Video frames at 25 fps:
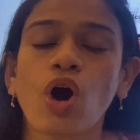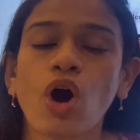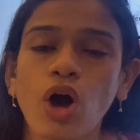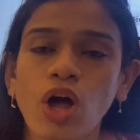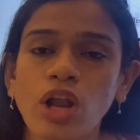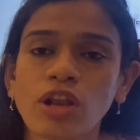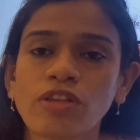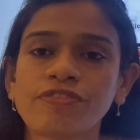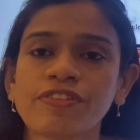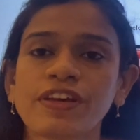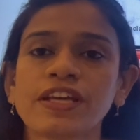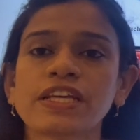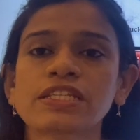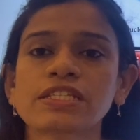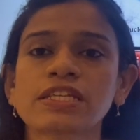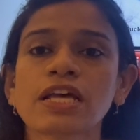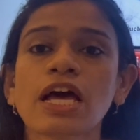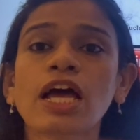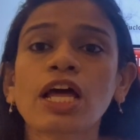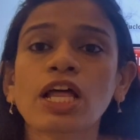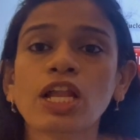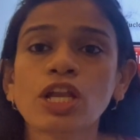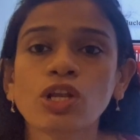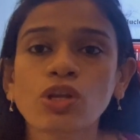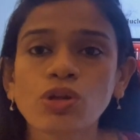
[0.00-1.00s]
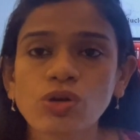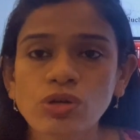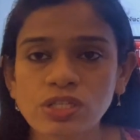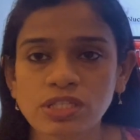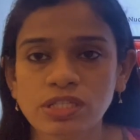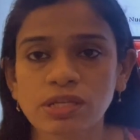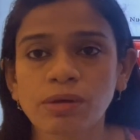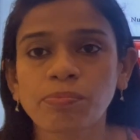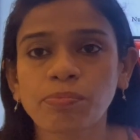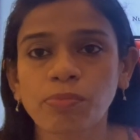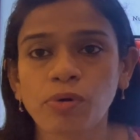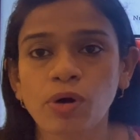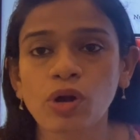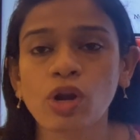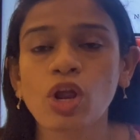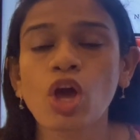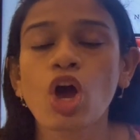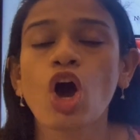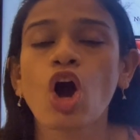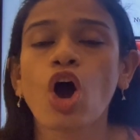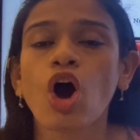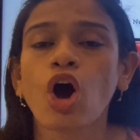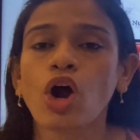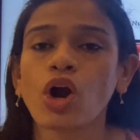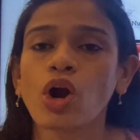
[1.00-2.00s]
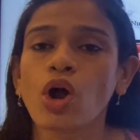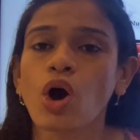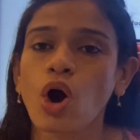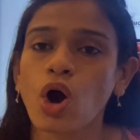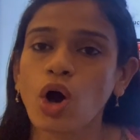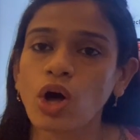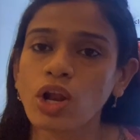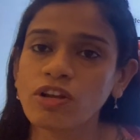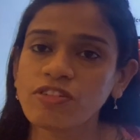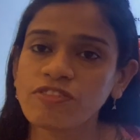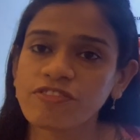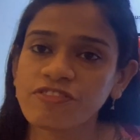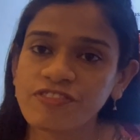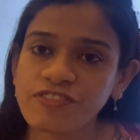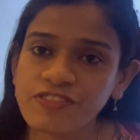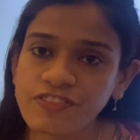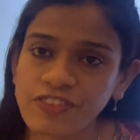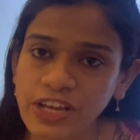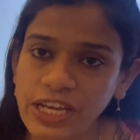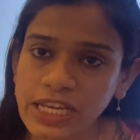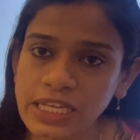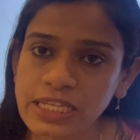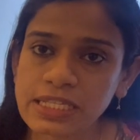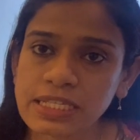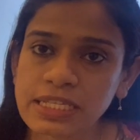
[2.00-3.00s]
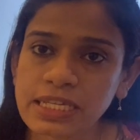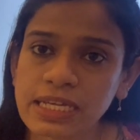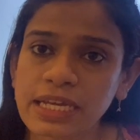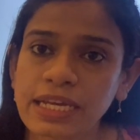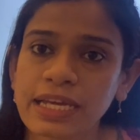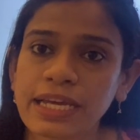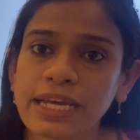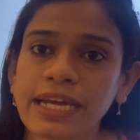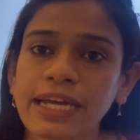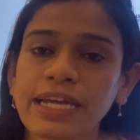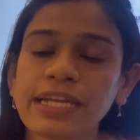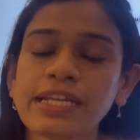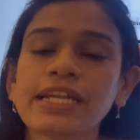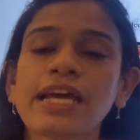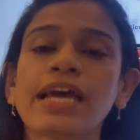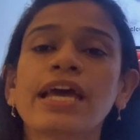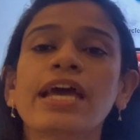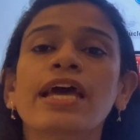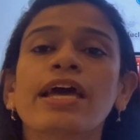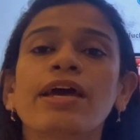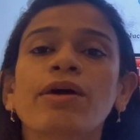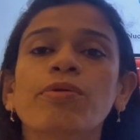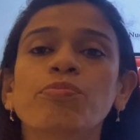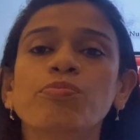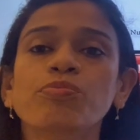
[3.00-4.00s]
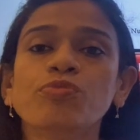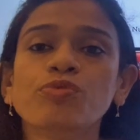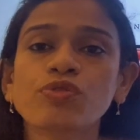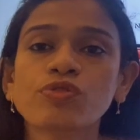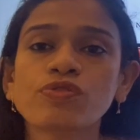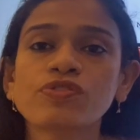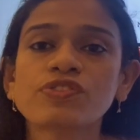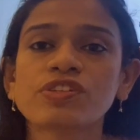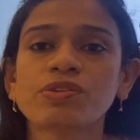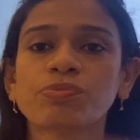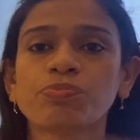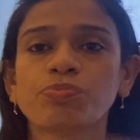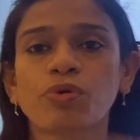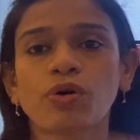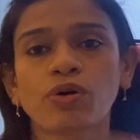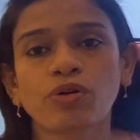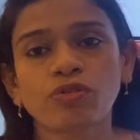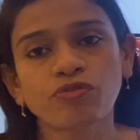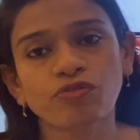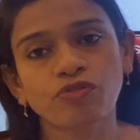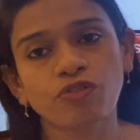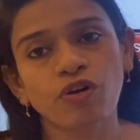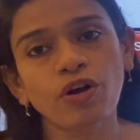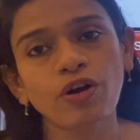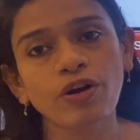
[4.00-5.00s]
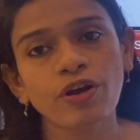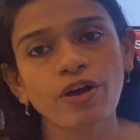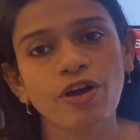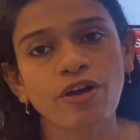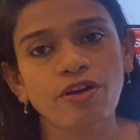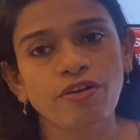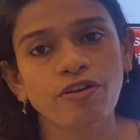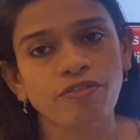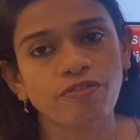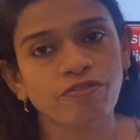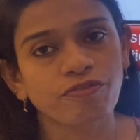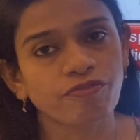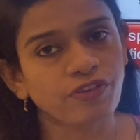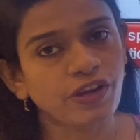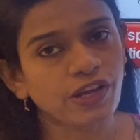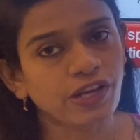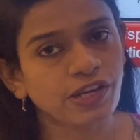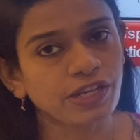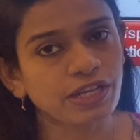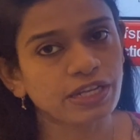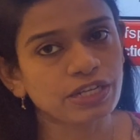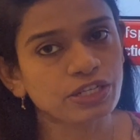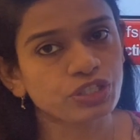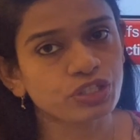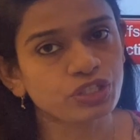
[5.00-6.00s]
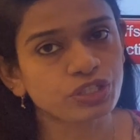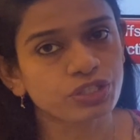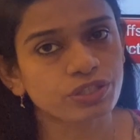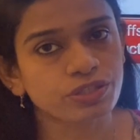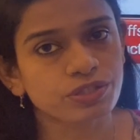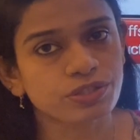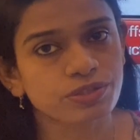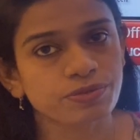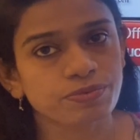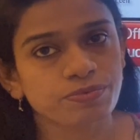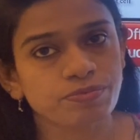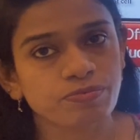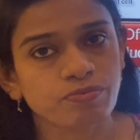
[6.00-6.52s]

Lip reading: always looks upon, or always it moves upon for variations.